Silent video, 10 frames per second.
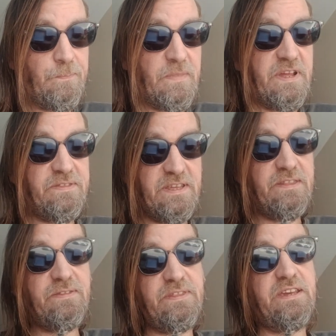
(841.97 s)
And
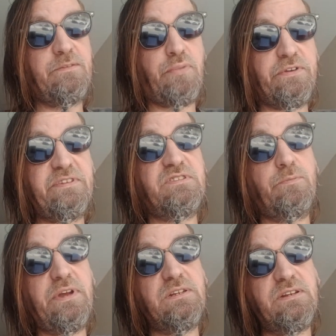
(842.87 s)
then they
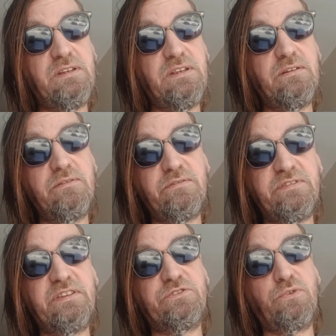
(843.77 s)
participated in
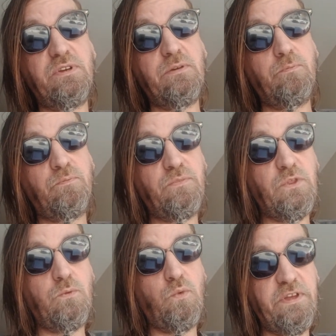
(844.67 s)
censoring him
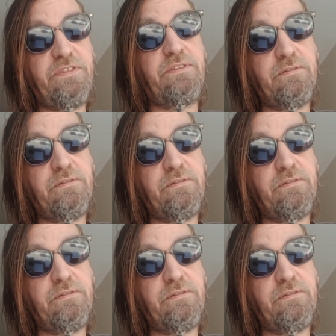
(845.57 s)
with,